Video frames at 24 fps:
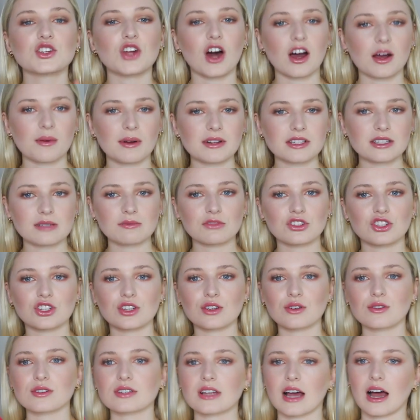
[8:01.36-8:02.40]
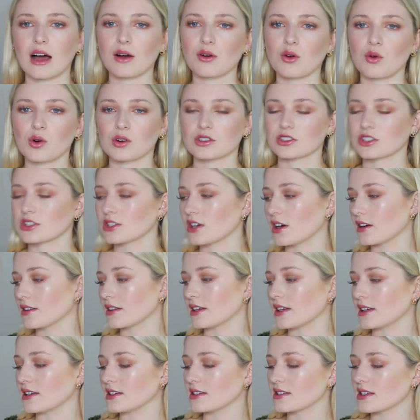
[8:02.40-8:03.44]
To talk about some shoes, how gorgeous are
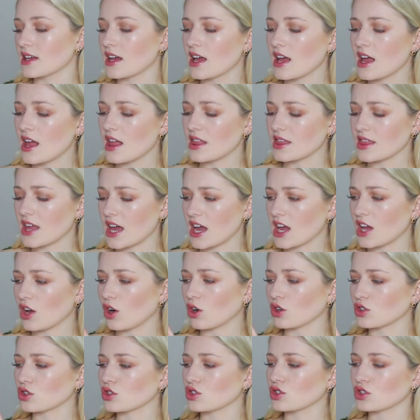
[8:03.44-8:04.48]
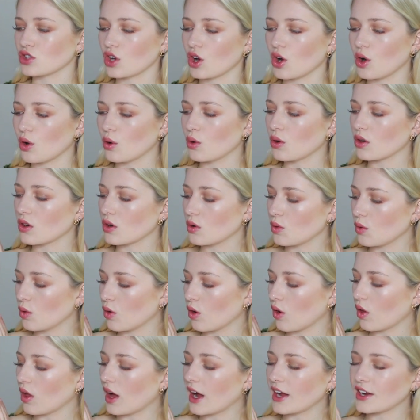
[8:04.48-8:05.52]
these? They are so
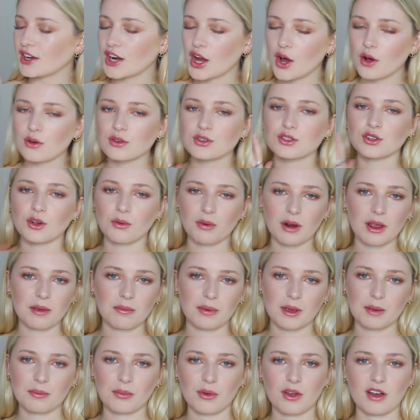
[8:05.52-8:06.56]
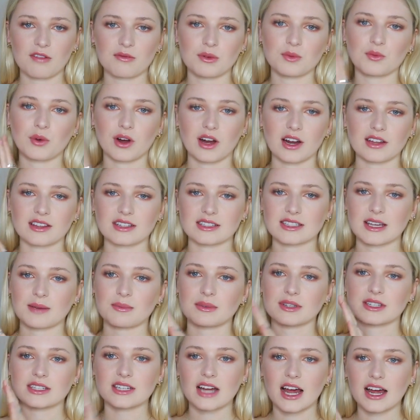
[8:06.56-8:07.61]
cool. I know so many people have been wearing this type
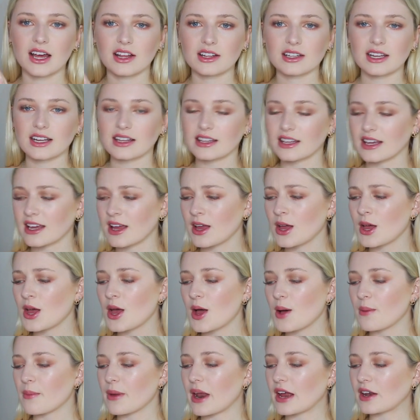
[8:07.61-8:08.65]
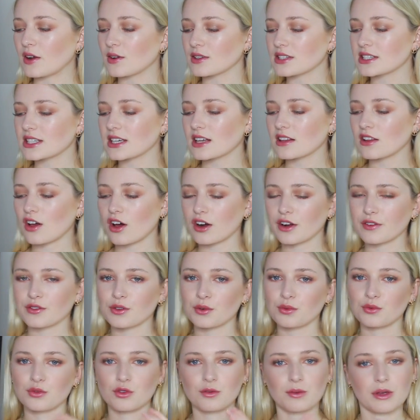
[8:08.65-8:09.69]
of style lately, but I don't see a lot of
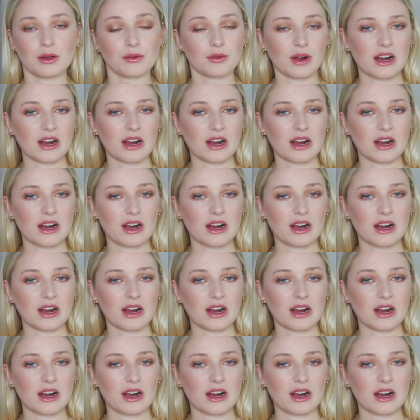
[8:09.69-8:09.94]
the ruby